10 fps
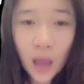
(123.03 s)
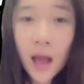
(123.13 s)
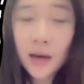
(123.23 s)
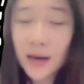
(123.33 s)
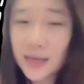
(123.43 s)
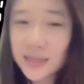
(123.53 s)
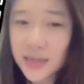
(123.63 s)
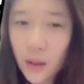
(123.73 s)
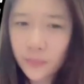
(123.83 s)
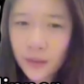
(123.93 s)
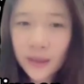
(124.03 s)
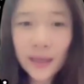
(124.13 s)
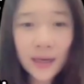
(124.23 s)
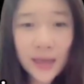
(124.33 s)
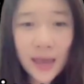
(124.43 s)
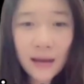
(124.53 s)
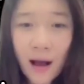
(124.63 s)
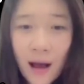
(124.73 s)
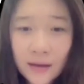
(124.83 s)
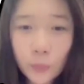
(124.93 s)
Last time, Kitty and
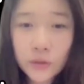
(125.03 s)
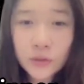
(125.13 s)
I went